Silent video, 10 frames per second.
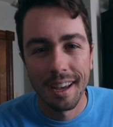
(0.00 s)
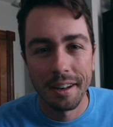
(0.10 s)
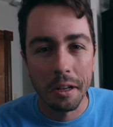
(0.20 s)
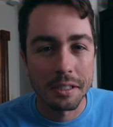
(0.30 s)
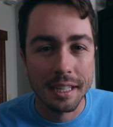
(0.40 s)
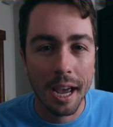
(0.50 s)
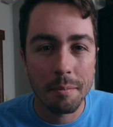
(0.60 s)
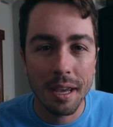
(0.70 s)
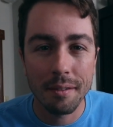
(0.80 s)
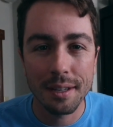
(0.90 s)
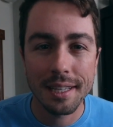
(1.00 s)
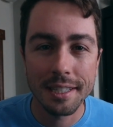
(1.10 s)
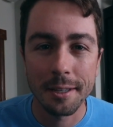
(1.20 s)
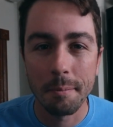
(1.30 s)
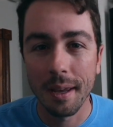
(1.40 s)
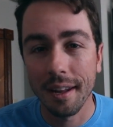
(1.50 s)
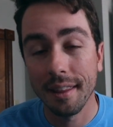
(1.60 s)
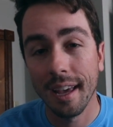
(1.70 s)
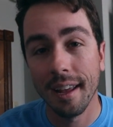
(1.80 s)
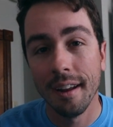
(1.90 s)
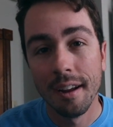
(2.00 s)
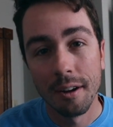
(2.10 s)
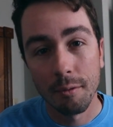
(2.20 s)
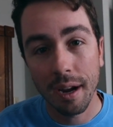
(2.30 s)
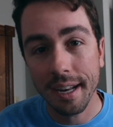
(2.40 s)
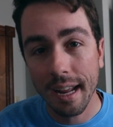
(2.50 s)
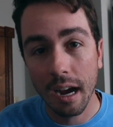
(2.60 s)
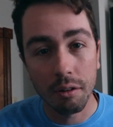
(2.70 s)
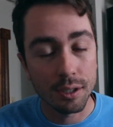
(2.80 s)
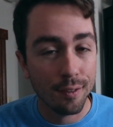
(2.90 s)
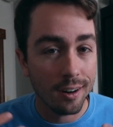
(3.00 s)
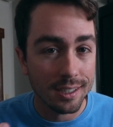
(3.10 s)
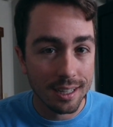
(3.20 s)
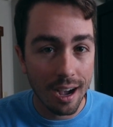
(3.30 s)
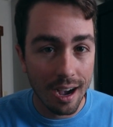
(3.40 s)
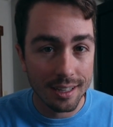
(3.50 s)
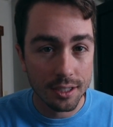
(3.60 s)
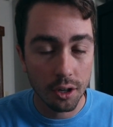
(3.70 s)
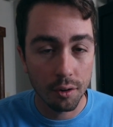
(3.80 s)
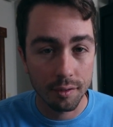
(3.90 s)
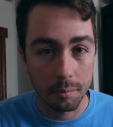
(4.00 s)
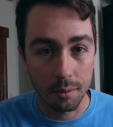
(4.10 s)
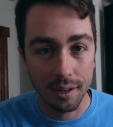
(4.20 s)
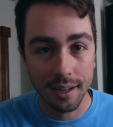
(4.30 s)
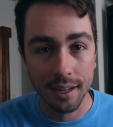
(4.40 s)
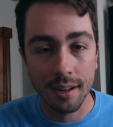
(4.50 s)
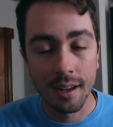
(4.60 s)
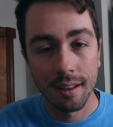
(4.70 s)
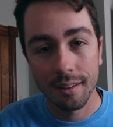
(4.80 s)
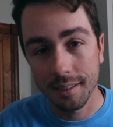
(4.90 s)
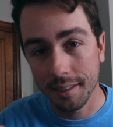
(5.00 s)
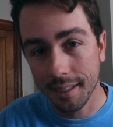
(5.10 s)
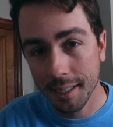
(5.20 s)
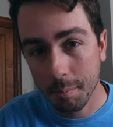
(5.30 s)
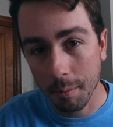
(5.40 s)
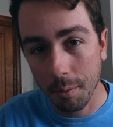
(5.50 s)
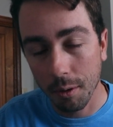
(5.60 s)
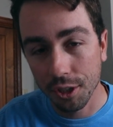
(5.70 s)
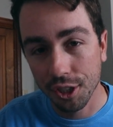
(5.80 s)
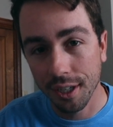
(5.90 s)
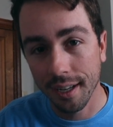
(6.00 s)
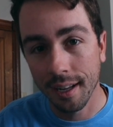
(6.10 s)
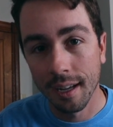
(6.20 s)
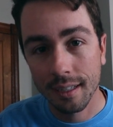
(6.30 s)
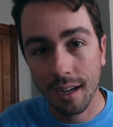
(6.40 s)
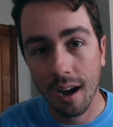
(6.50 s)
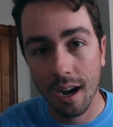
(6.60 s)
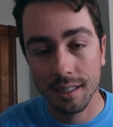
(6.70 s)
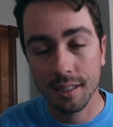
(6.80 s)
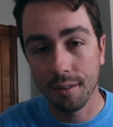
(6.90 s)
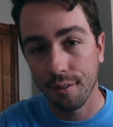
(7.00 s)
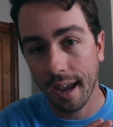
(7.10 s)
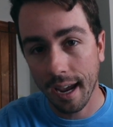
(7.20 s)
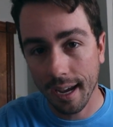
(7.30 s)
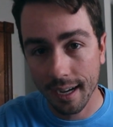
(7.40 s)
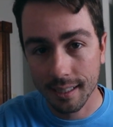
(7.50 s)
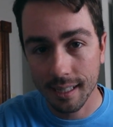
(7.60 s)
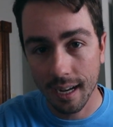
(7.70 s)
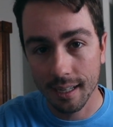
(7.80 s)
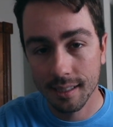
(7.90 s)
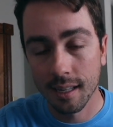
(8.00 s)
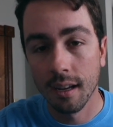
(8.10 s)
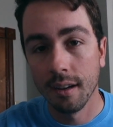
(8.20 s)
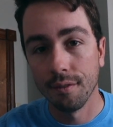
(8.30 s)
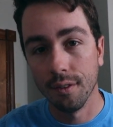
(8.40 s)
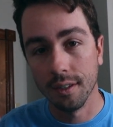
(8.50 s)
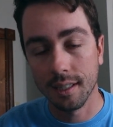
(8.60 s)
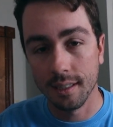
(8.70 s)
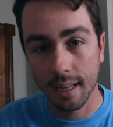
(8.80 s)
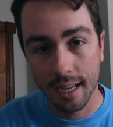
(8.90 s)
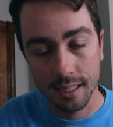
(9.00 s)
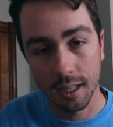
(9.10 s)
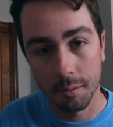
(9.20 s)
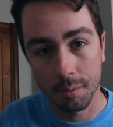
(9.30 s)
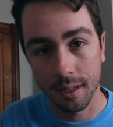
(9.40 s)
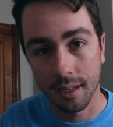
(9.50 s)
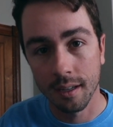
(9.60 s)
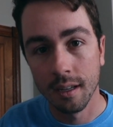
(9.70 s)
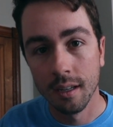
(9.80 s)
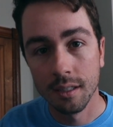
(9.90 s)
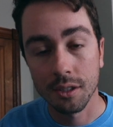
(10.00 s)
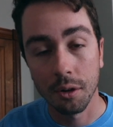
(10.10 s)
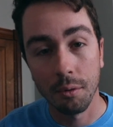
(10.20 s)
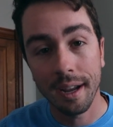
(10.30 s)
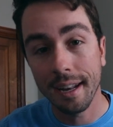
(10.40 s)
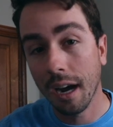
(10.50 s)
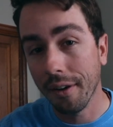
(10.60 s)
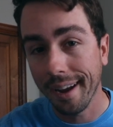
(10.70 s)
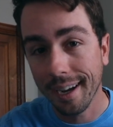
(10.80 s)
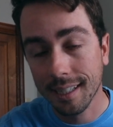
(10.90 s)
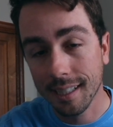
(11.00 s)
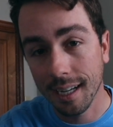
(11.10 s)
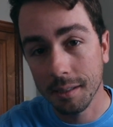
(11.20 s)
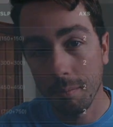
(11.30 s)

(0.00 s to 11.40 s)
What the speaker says: Now, Mavis has admitted that right now, as far as costs go for breeding, there's a disproportionate cost of AXS versus SLP. So right now, AXS